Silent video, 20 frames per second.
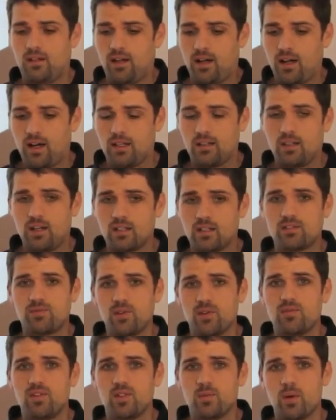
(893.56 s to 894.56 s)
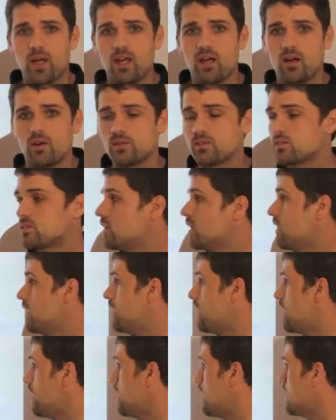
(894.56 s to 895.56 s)
I lost 50 pounds.
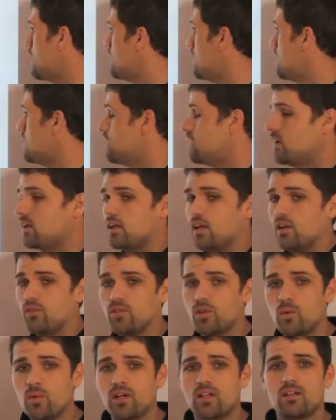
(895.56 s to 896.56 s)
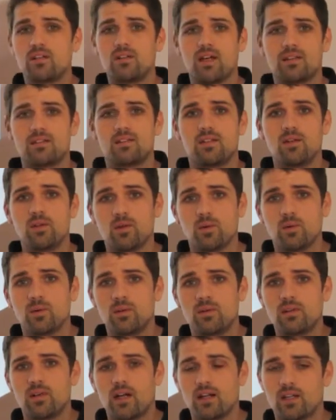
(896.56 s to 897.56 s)
And If you want to do that too,
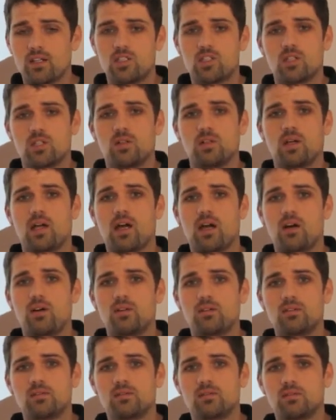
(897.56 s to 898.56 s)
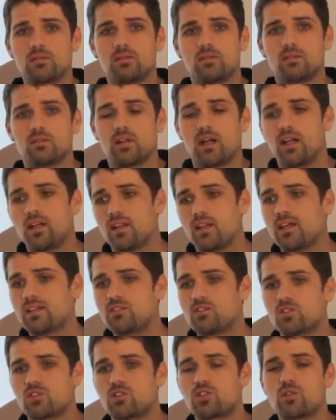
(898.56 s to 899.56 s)
I can show you how. Right?
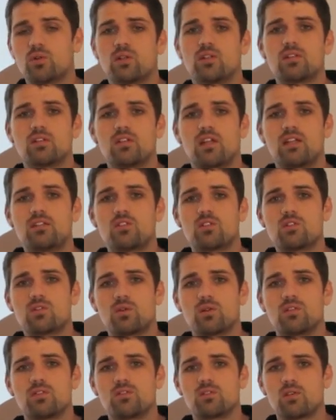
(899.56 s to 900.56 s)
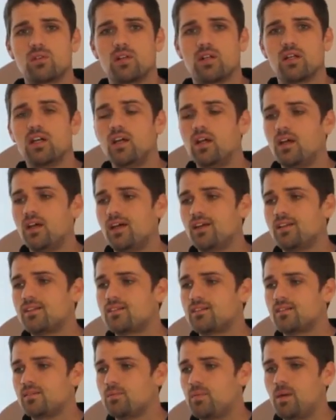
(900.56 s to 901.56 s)
That's your short story.
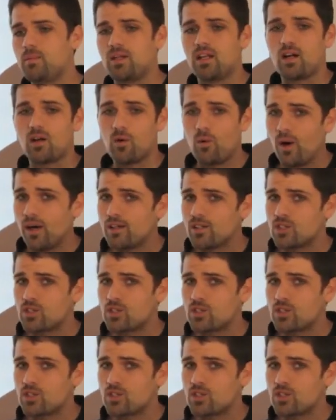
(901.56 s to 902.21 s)
It's maybe not quite as